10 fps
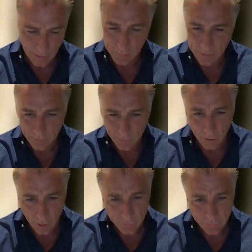But
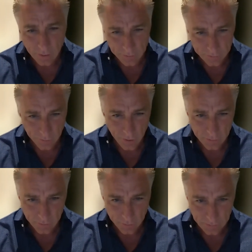large companies are hard
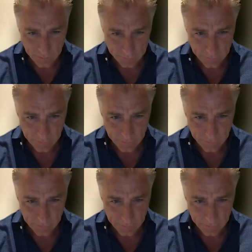to do because